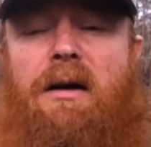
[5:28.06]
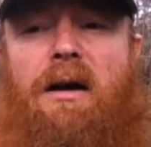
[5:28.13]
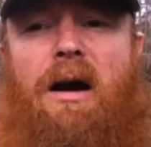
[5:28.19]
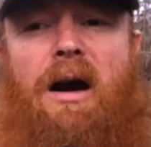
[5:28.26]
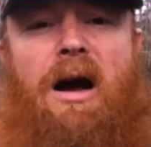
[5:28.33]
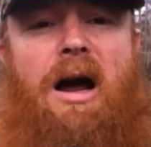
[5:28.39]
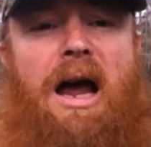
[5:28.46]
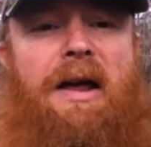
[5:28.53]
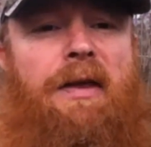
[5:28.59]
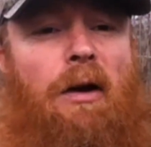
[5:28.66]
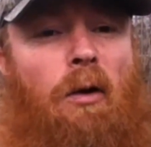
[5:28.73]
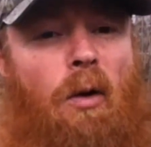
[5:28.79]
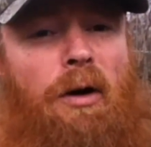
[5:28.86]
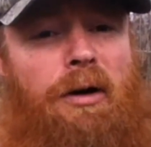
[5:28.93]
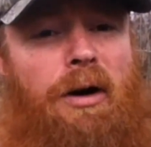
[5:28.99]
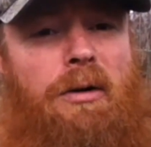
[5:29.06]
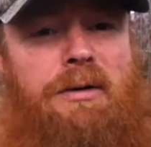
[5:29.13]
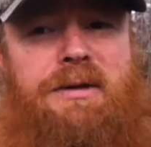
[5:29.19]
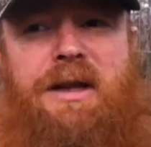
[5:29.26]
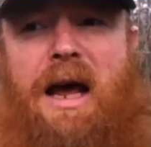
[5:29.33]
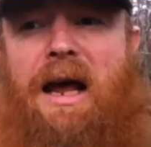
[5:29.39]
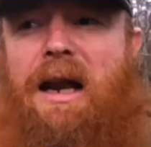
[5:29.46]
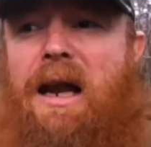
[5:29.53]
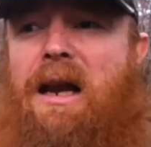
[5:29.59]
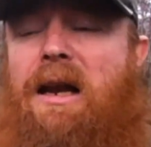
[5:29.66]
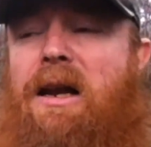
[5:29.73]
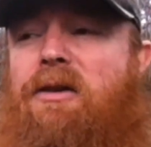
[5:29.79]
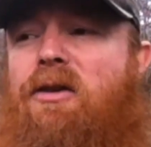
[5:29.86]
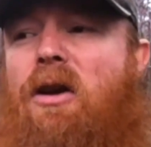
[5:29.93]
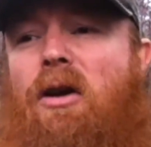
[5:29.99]
And the Lord knows that, and
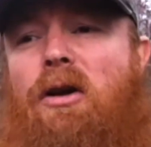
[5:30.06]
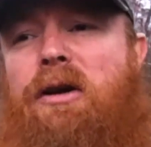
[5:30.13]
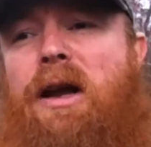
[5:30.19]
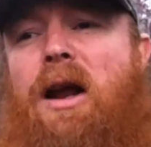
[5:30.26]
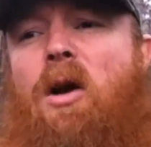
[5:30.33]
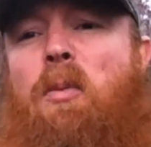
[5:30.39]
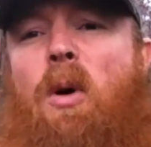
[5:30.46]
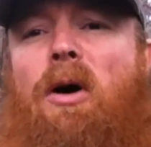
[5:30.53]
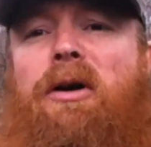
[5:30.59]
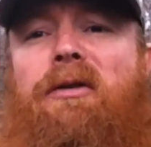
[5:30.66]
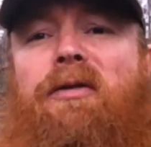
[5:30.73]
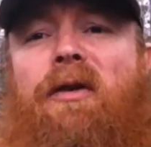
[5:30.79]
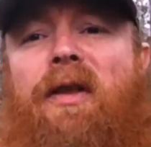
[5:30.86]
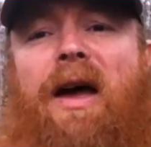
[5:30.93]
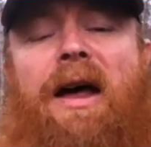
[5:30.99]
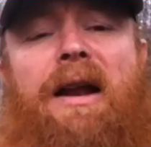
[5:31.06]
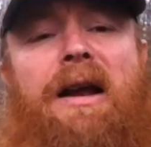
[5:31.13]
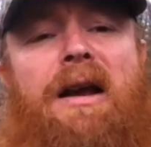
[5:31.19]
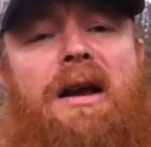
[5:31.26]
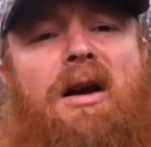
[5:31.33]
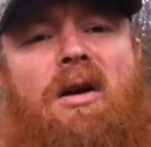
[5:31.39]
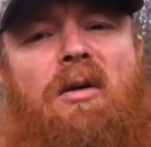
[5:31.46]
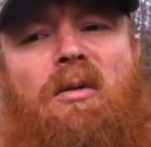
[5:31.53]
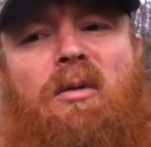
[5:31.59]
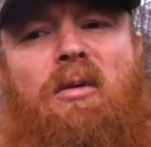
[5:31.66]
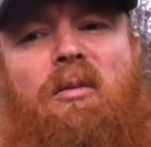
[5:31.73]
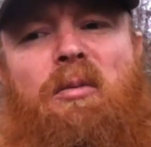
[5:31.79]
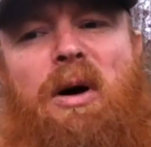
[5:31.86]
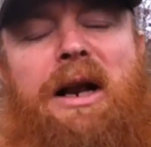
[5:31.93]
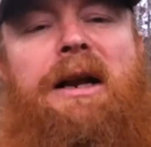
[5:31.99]
He's going to look down upon you for that.
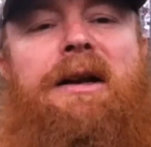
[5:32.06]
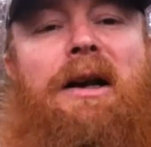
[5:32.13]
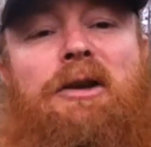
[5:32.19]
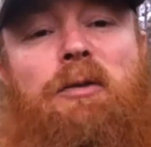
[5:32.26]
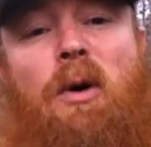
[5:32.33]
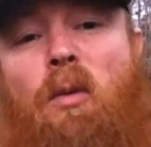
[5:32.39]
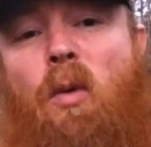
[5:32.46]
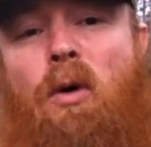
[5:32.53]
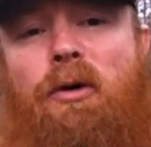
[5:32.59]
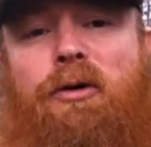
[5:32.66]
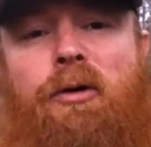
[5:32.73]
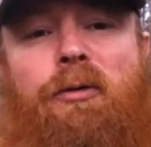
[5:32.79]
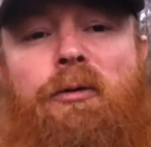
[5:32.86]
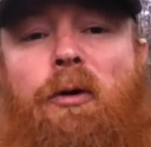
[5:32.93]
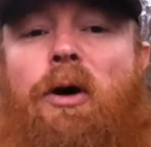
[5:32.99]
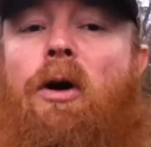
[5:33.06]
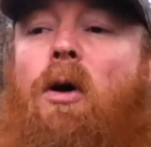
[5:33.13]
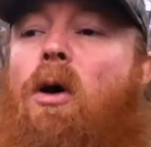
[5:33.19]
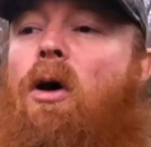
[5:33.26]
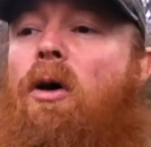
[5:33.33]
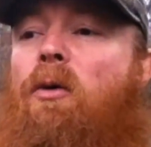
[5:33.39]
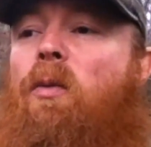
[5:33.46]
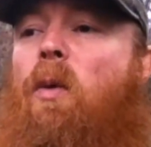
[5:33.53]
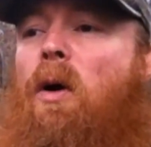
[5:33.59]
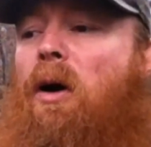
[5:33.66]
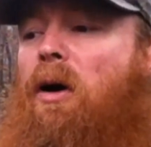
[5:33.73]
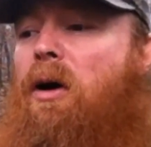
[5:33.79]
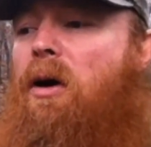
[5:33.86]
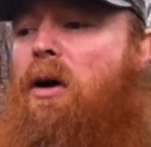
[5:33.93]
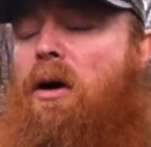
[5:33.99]
But He does reward you for your hard
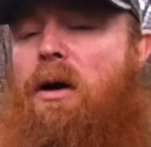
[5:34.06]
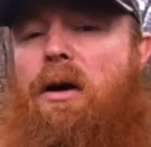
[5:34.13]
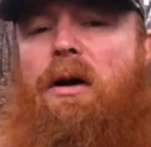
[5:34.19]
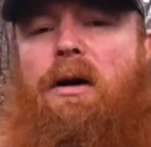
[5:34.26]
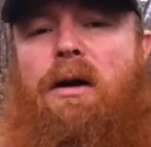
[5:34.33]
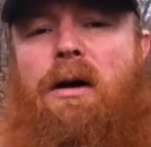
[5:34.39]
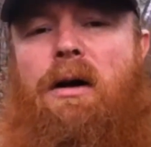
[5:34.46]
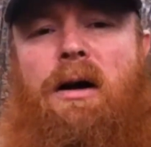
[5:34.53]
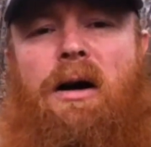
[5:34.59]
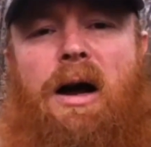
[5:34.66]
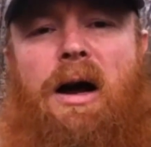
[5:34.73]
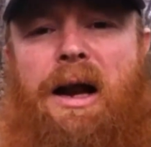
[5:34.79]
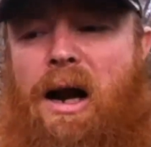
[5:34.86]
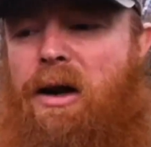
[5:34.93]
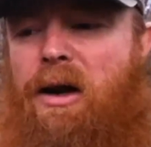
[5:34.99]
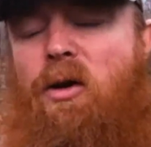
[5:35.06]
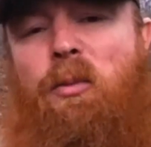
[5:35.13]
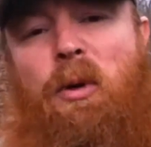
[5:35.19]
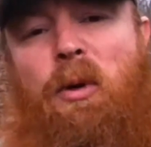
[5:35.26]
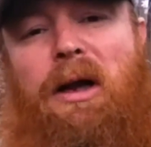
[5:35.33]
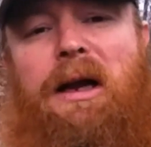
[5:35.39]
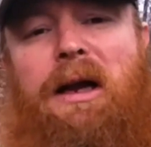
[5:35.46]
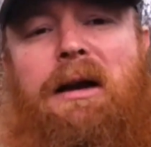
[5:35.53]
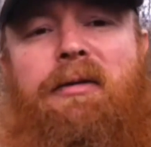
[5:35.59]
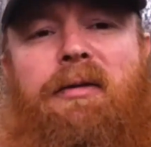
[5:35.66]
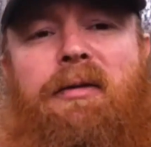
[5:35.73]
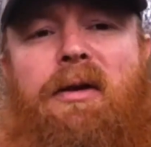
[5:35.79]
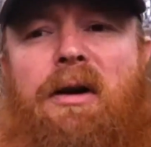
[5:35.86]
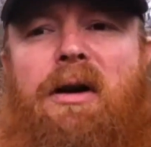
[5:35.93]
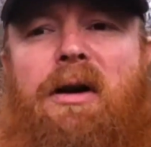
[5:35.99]
work. And I do believe
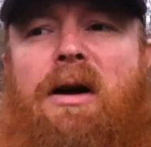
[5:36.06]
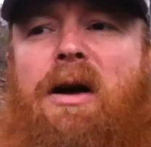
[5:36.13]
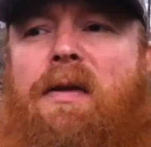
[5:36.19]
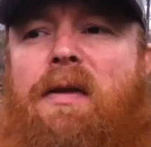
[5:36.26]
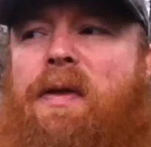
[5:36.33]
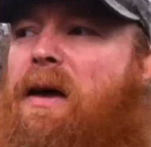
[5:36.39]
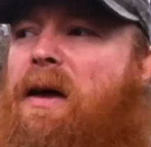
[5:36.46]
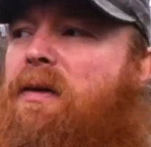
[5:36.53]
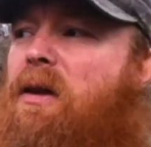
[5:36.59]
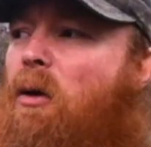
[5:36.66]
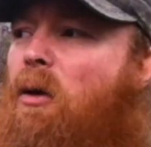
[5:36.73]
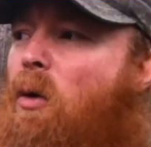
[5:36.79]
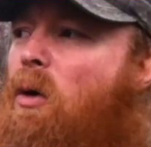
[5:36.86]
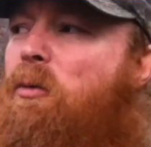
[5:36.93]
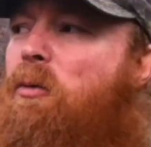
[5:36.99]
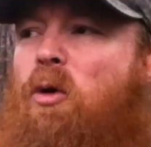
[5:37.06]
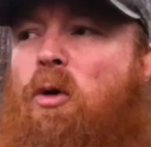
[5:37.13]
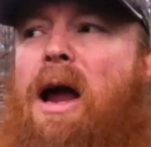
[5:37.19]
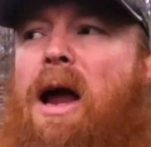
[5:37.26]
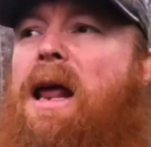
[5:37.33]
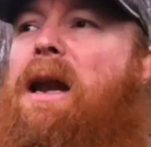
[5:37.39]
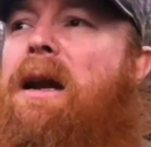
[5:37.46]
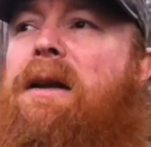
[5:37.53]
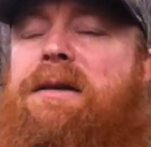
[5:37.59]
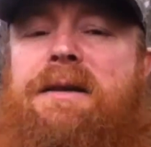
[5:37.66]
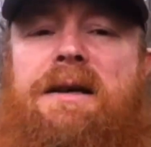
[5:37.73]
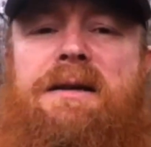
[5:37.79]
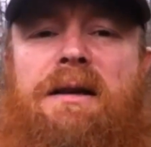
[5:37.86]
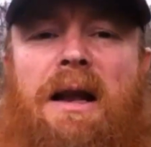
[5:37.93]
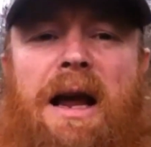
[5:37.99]
that the Lord granted us
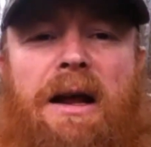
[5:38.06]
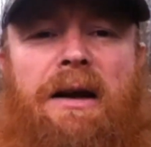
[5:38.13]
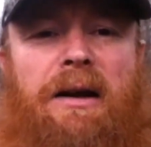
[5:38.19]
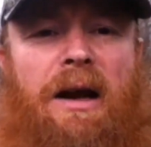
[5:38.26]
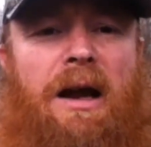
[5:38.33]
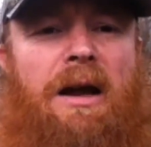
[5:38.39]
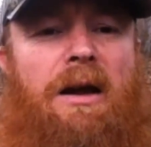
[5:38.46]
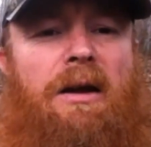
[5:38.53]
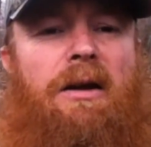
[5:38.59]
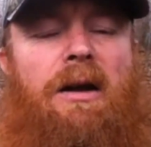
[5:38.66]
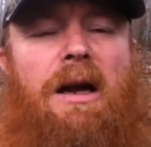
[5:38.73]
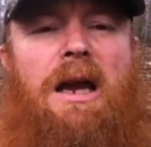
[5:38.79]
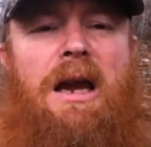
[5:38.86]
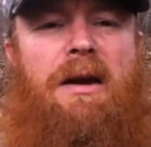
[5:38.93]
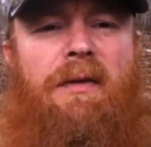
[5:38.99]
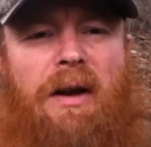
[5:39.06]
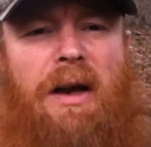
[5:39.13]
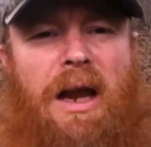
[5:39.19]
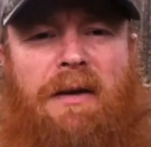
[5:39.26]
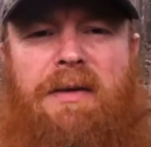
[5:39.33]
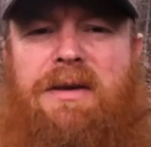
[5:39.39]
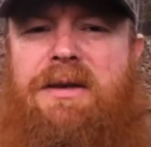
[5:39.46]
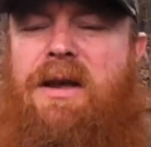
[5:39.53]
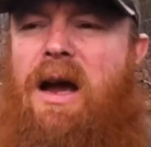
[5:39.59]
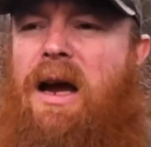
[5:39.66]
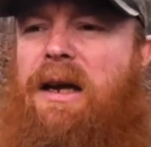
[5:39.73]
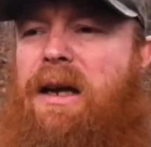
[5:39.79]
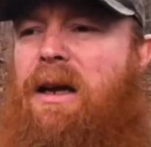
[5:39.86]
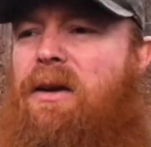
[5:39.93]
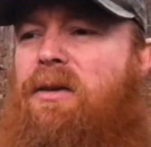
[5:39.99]
this land, and He even gave us the
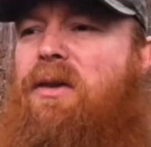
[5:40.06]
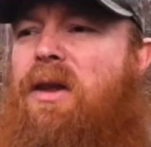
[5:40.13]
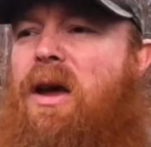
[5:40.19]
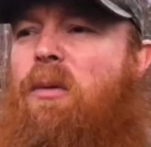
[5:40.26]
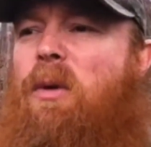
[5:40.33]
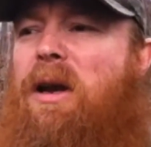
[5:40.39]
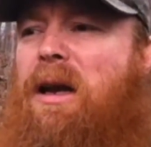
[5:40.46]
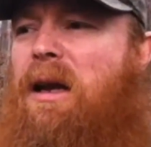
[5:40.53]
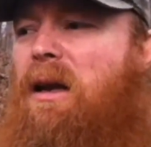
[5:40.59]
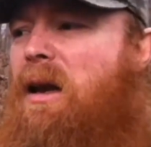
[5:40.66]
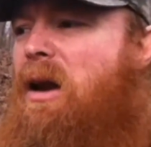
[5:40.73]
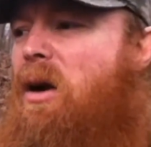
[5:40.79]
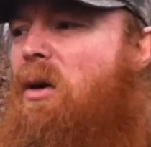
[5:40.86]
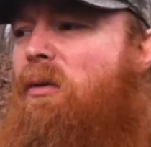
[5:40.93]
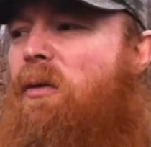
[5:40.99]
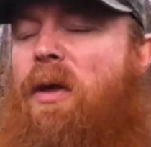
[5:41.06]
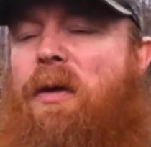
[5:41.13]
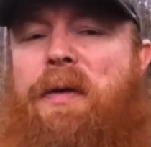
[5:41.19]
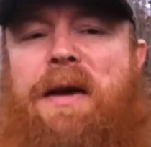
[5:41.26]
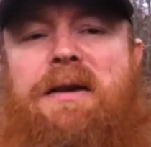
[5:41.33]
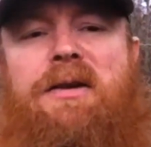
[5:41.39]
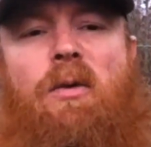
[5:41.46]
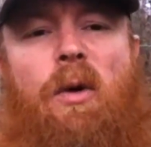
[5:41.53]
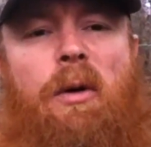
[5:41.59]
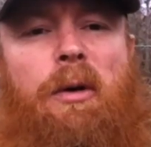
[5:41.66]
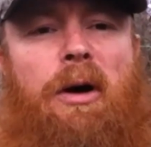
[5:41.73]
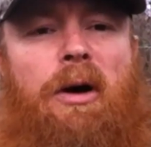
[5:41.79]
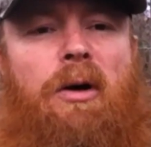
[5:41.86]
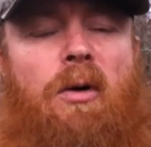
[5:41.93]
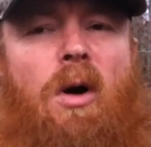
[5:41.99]
ideas that we, for the things that we were
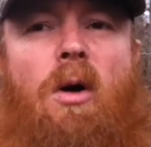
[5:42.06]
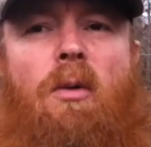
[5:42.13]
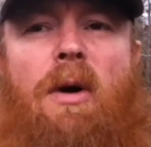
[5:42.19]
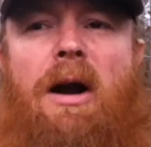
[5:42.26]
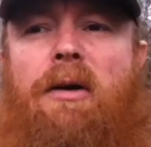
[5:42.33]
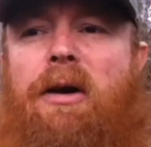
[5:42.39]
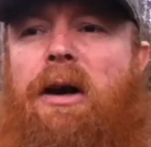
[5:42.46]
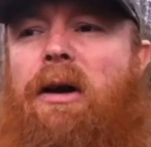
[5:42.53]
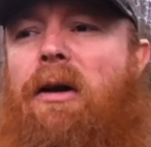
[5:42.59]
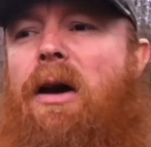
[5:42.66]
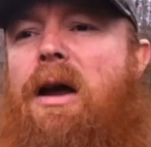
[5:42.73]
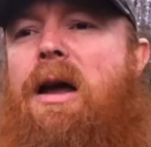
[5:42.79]
going to grow around here,